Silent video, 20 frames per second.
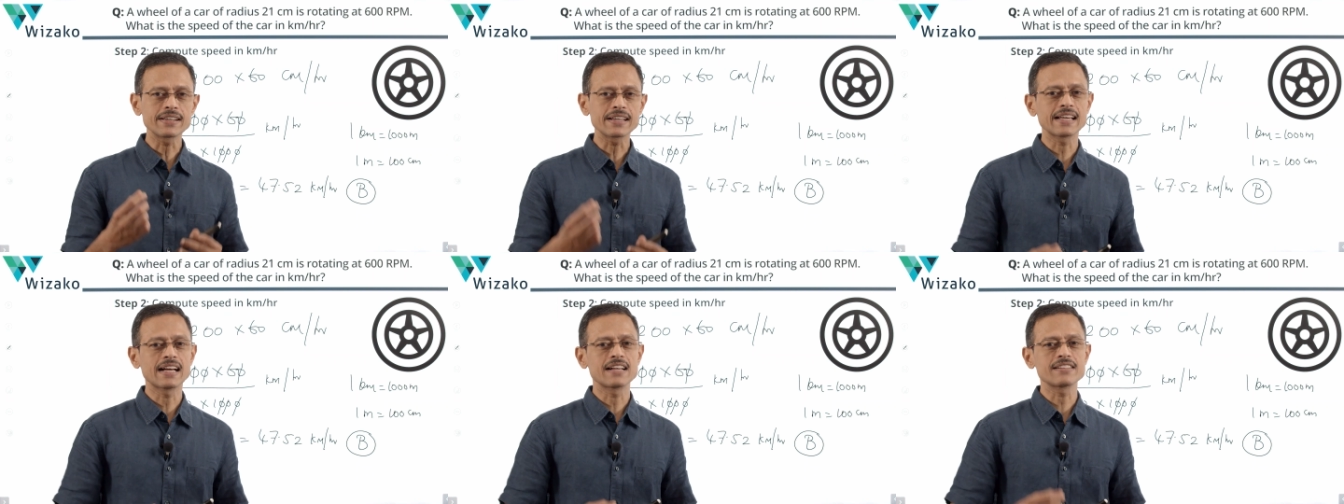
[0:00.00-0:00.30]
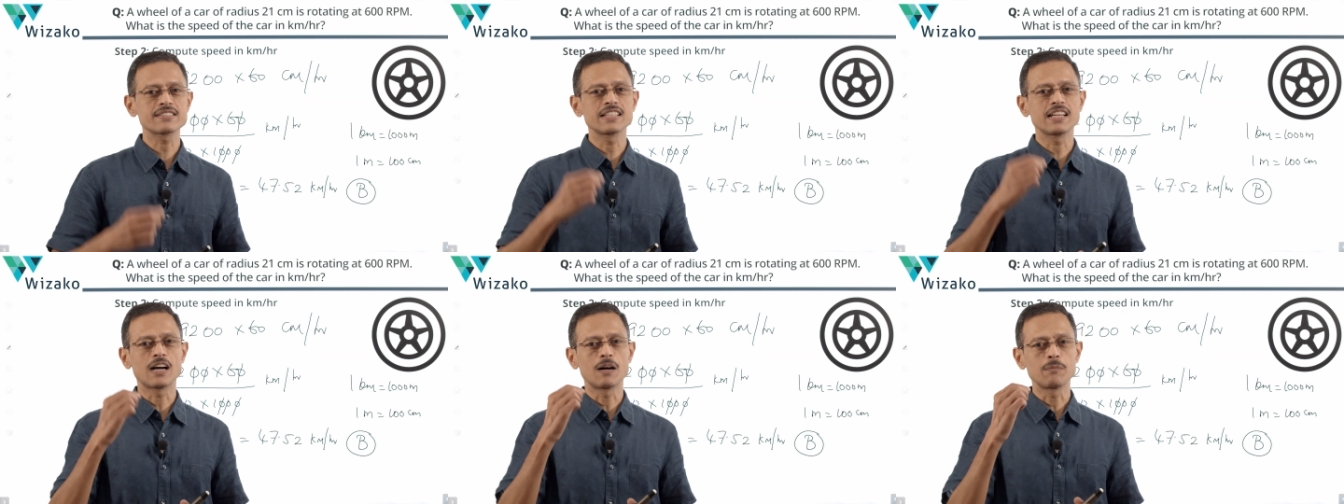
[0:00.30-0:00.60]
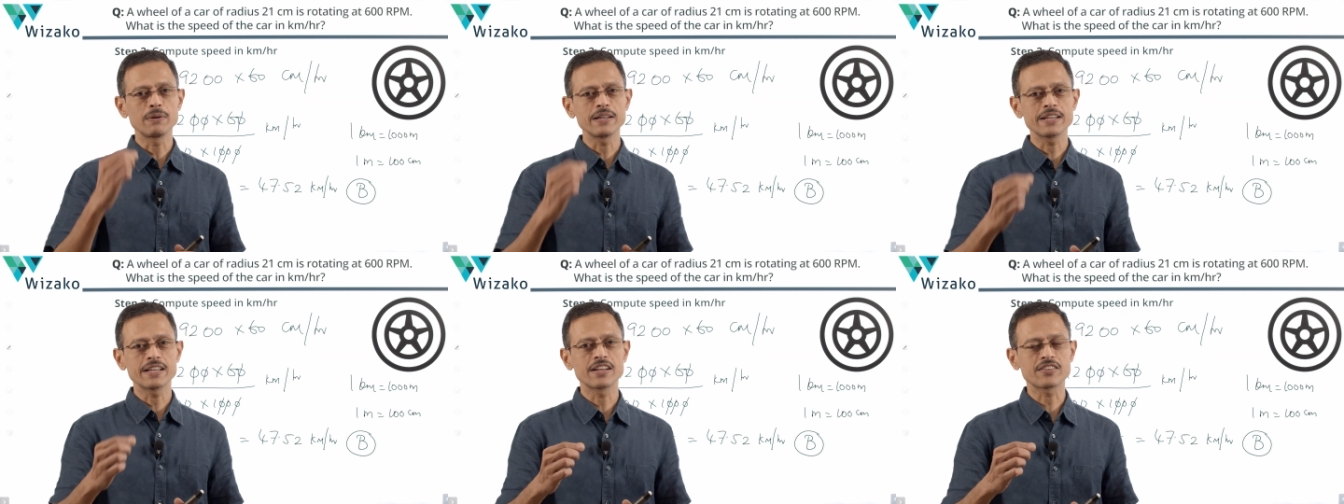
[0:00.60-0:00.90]
to catch the
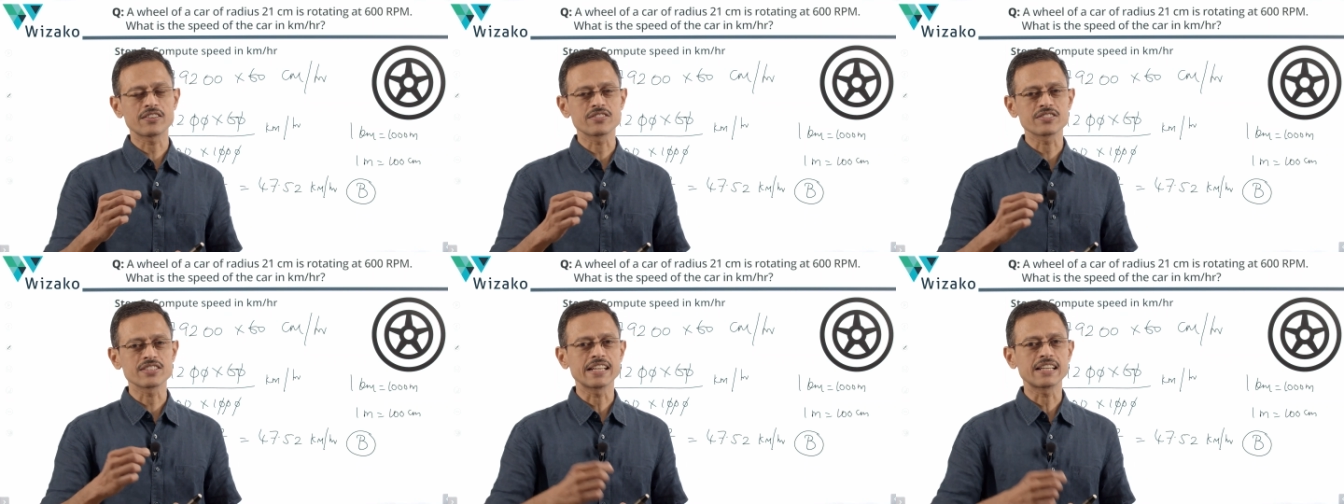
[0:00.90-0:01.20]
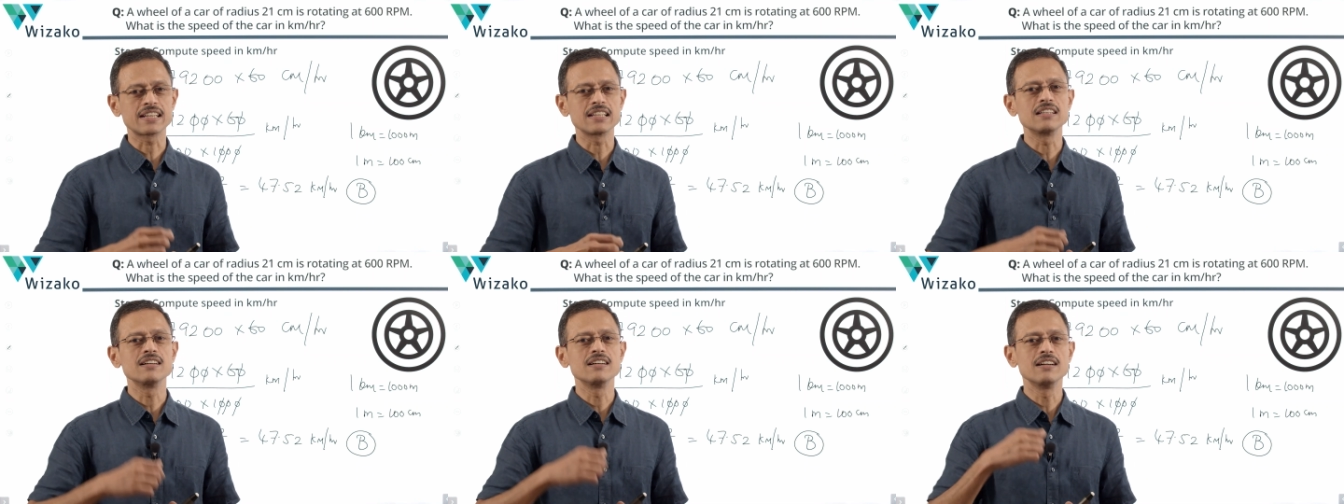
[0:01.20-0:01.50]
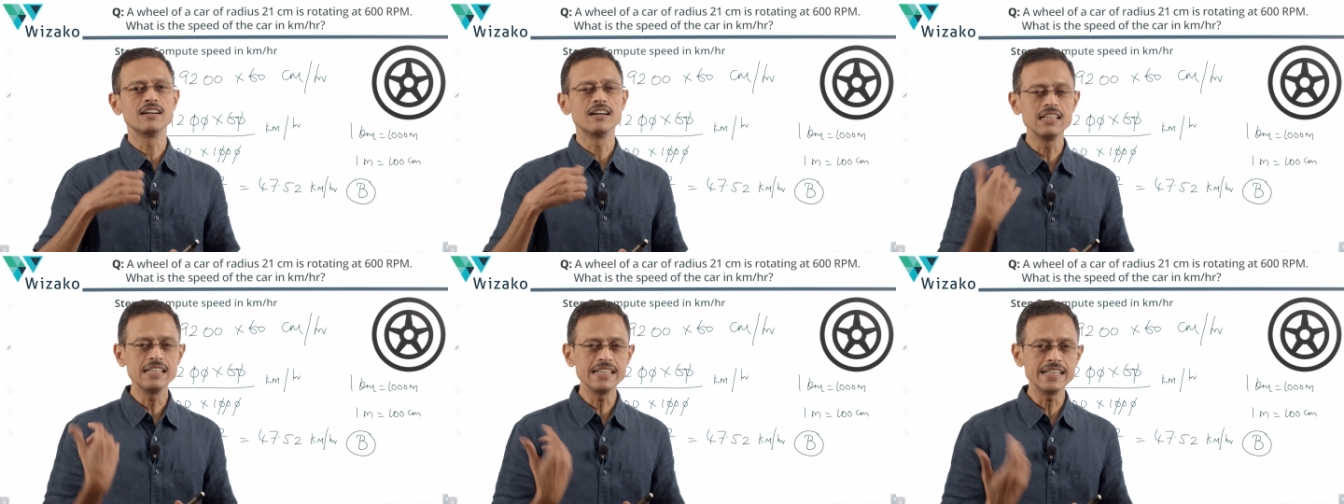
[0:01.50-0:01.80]
application cycle
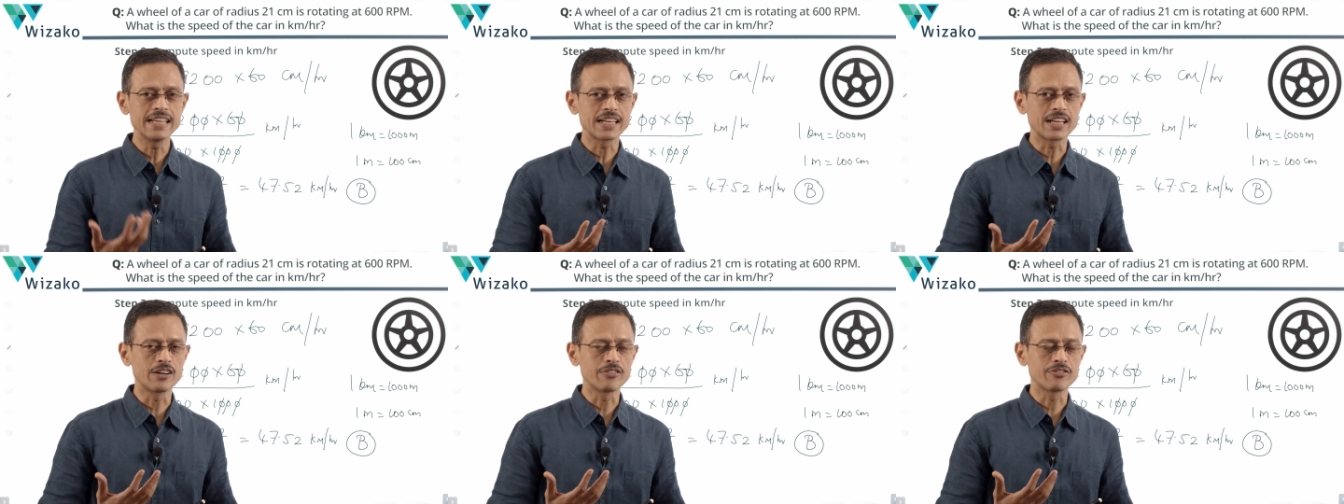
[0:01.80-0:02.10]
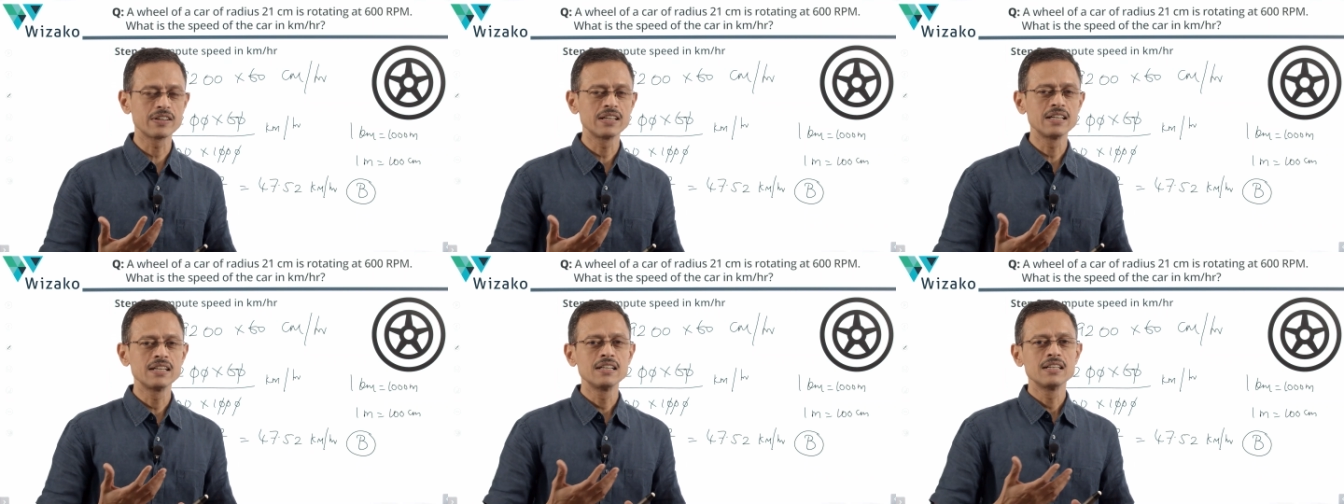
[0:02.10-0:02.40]
early enough,